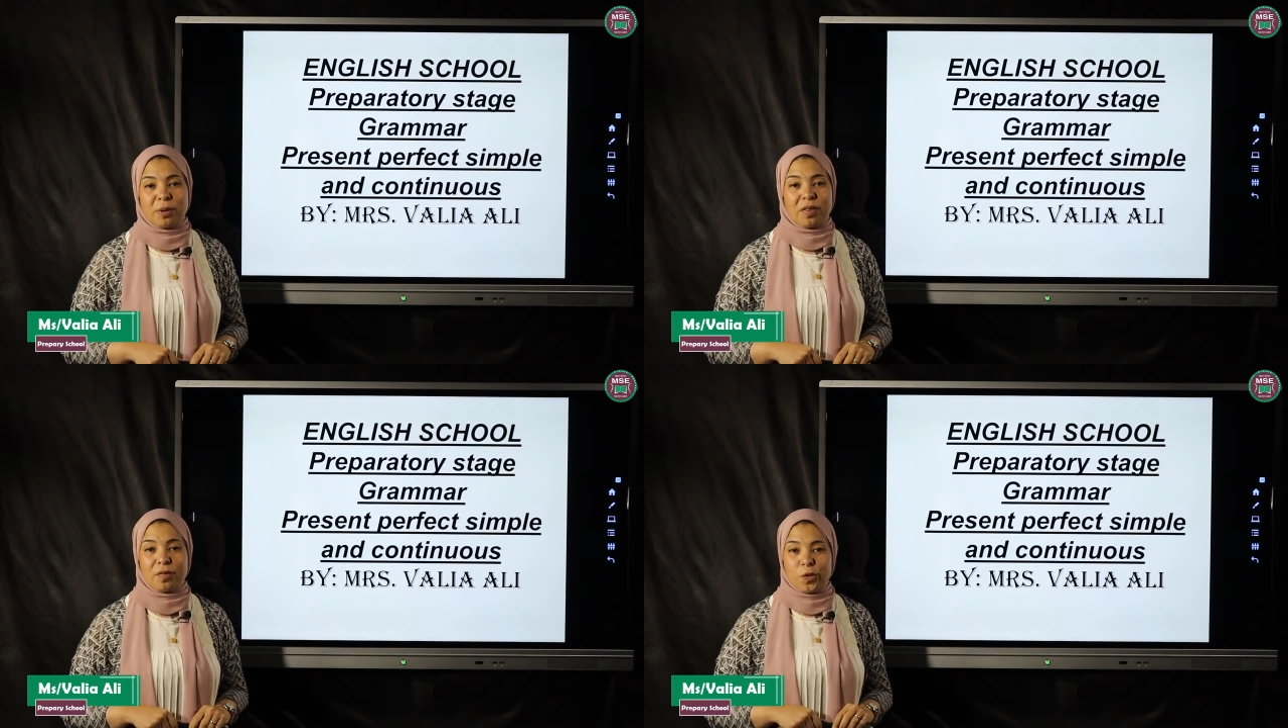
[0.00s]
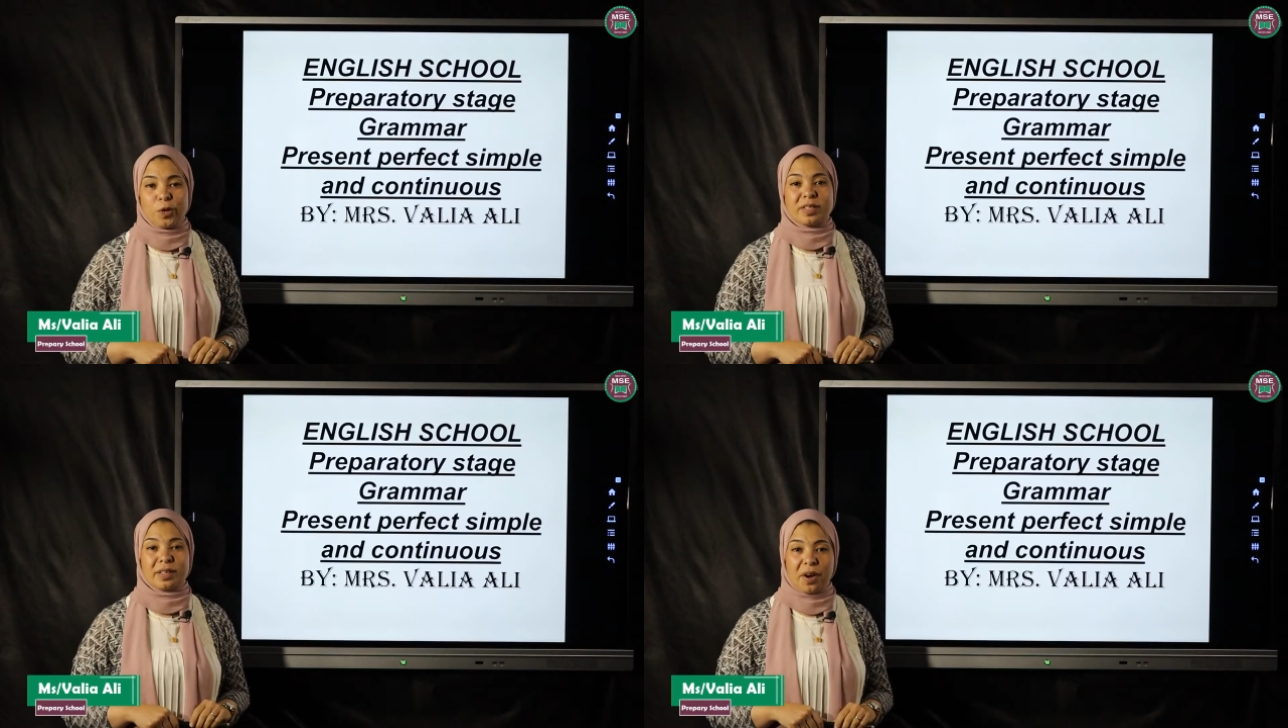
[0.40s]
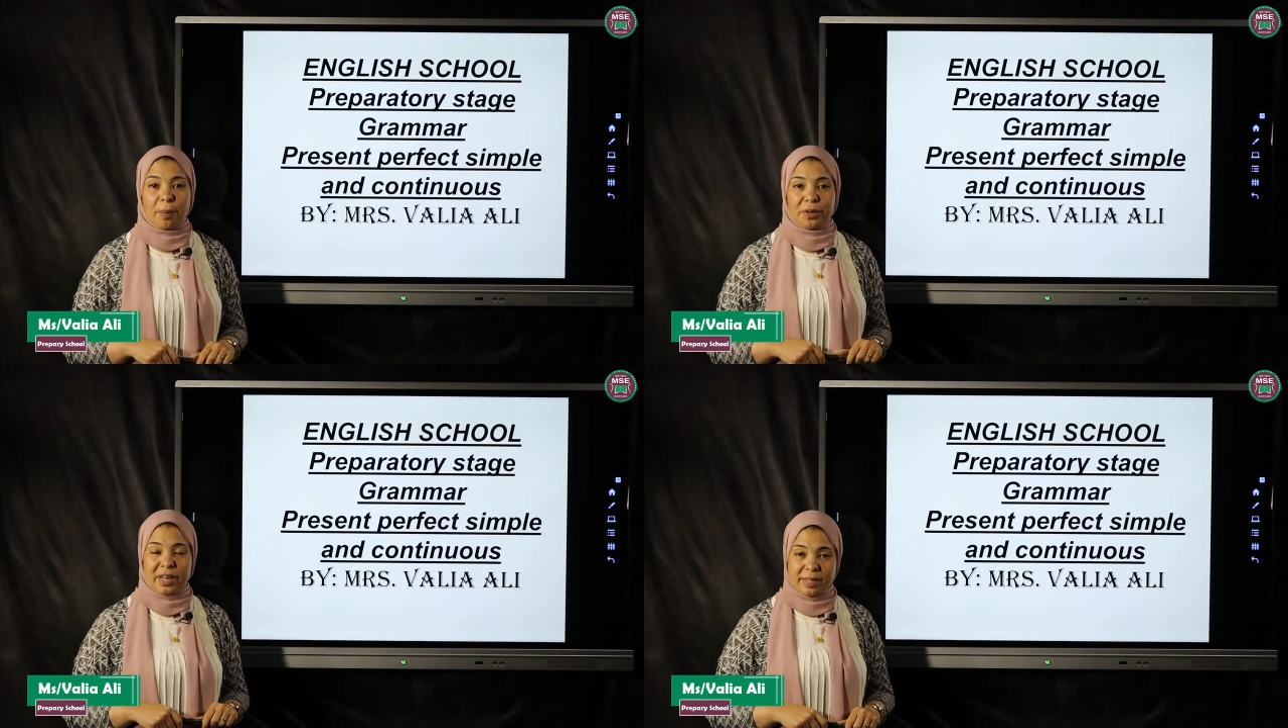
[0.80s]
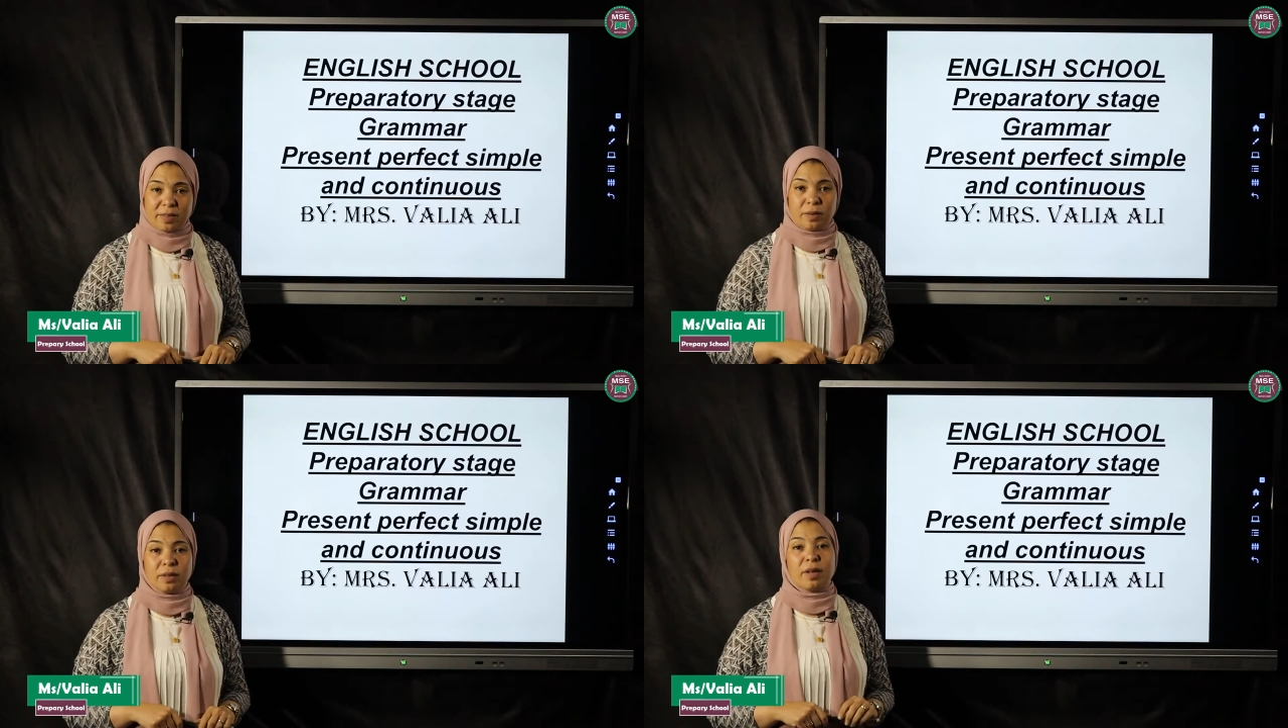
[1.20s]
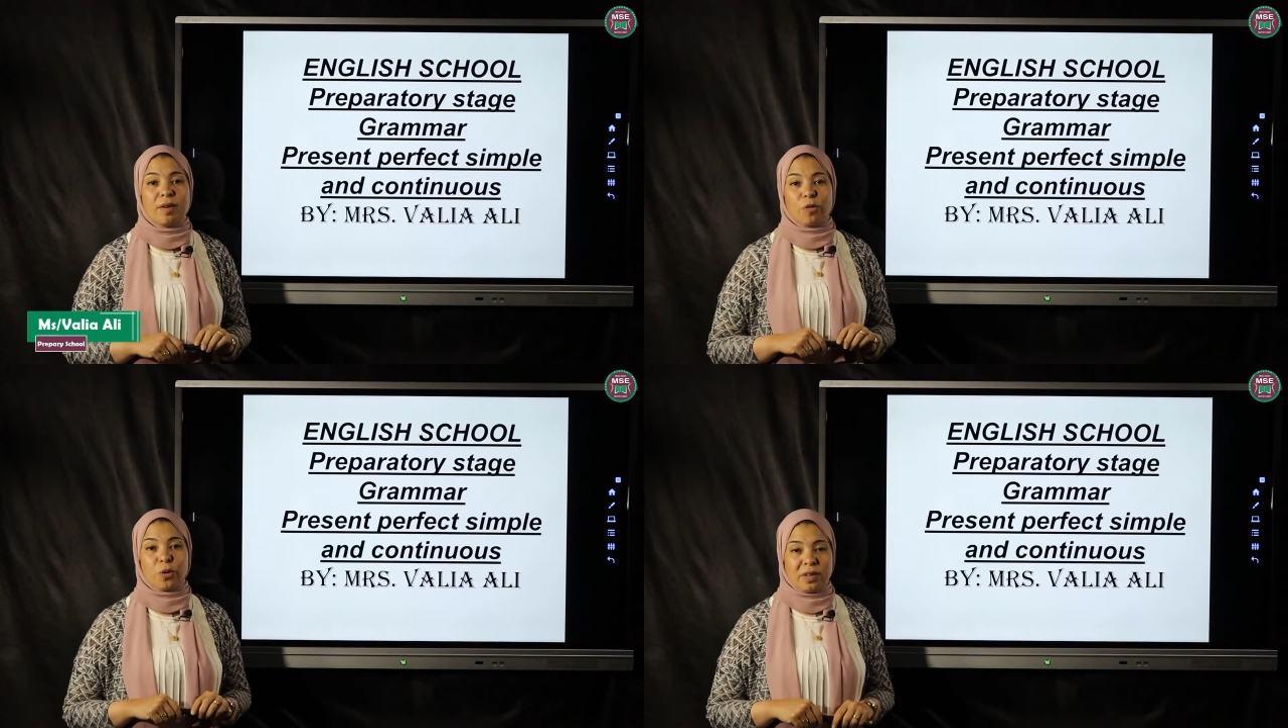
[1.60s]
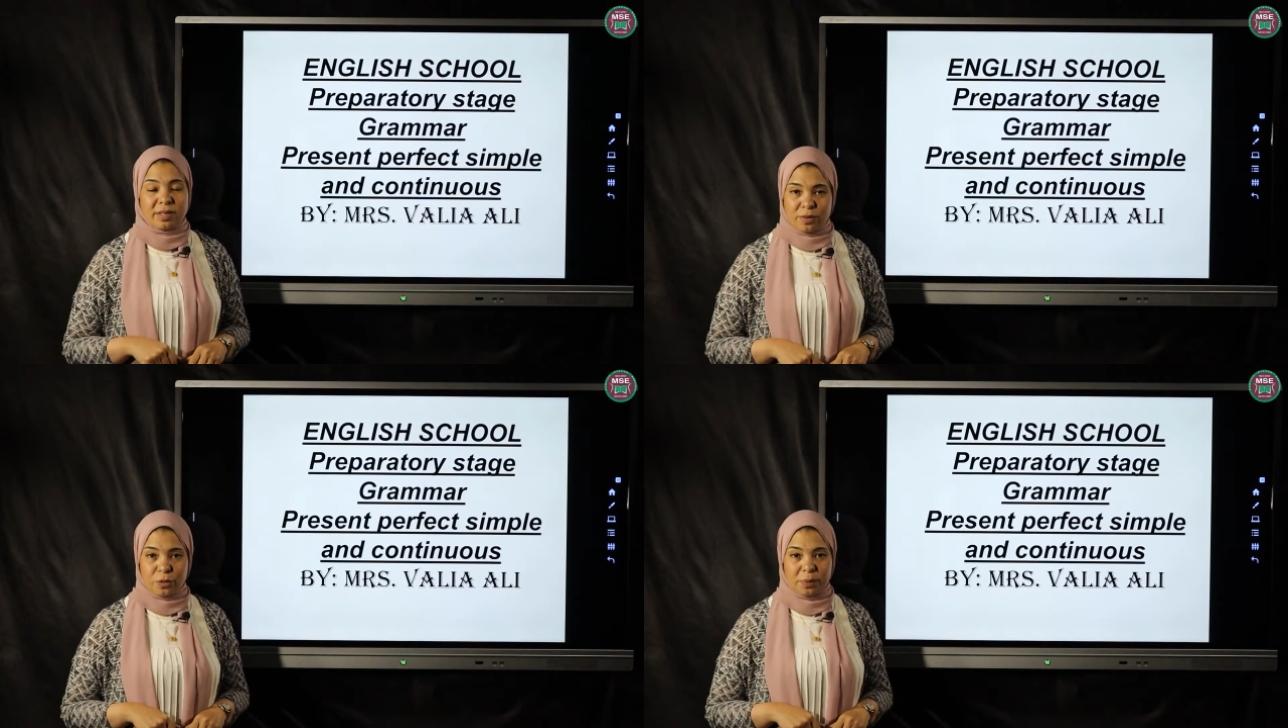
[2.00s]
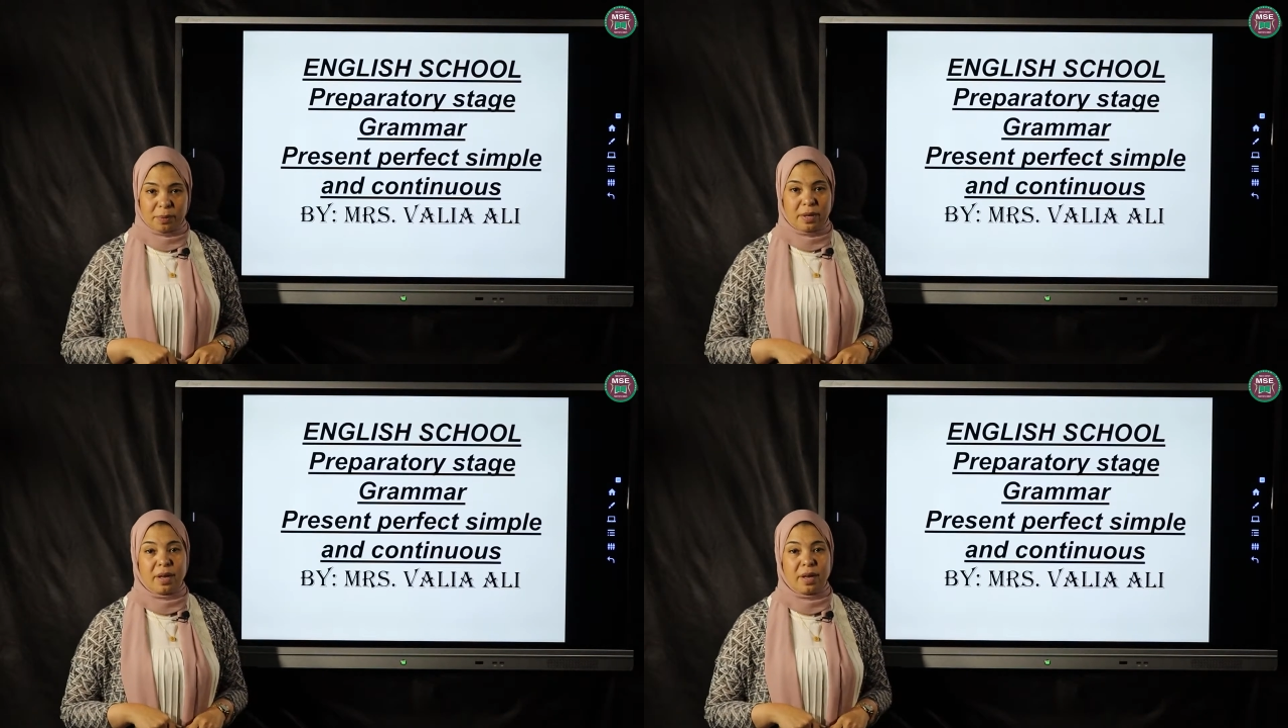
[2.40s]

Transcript: by the first grammar lesson for this term.